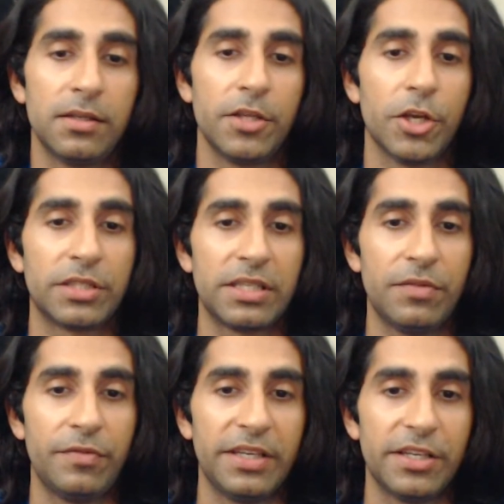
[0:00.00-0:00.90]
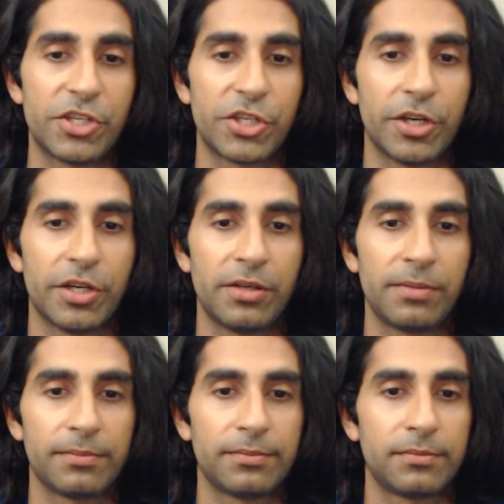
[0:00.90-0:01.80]
Y'all see the vegan shirt.
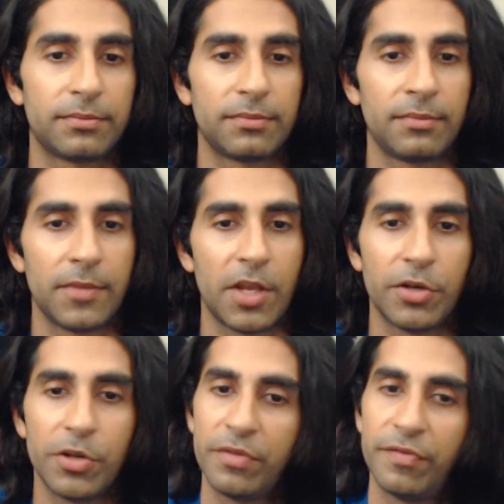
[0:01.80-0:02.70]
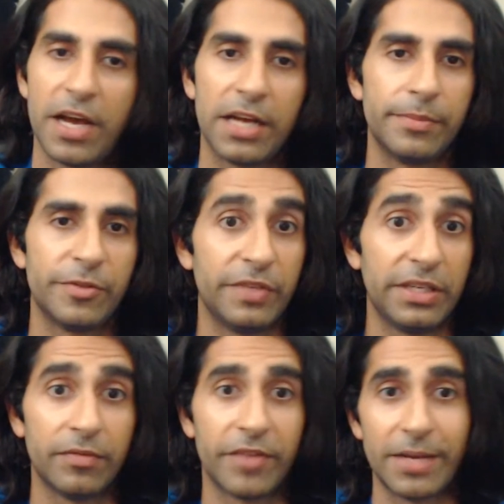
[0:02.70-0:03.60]
Y'all know the vibes.
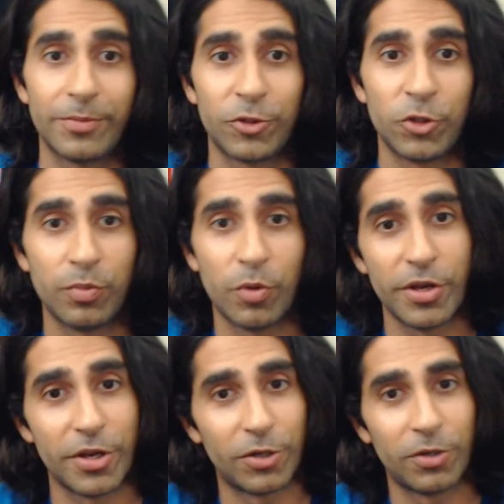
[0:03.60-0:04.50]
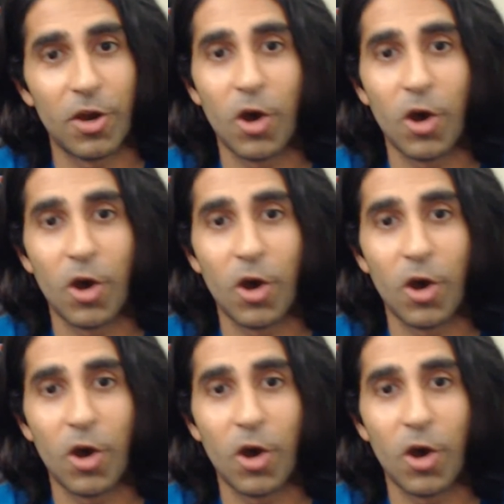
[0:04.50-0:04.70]
Vegan Vibes 2.0.